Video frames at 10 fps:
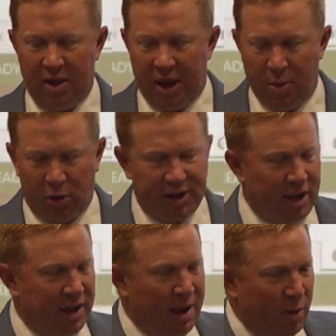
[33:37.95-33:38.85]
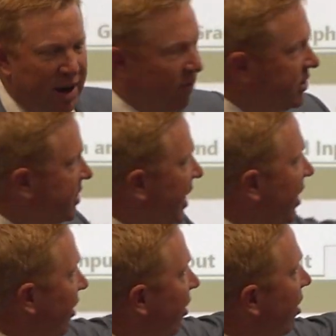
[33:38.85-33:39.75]
And we're going to let whatever's
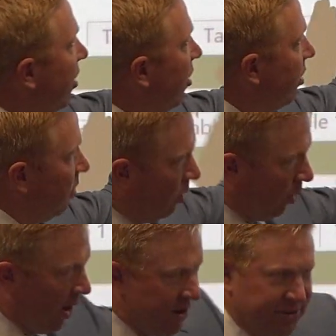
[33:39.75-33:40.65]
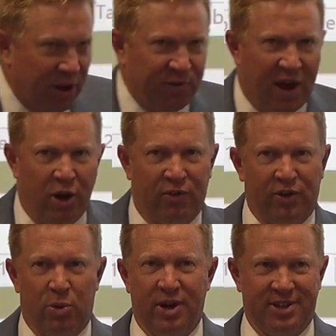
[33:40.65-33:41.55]
here run itself out over
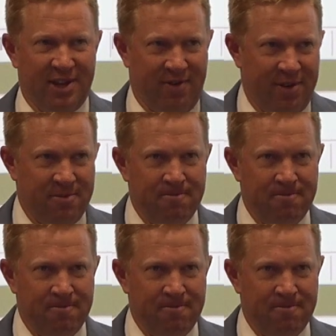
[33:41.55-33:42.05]
27.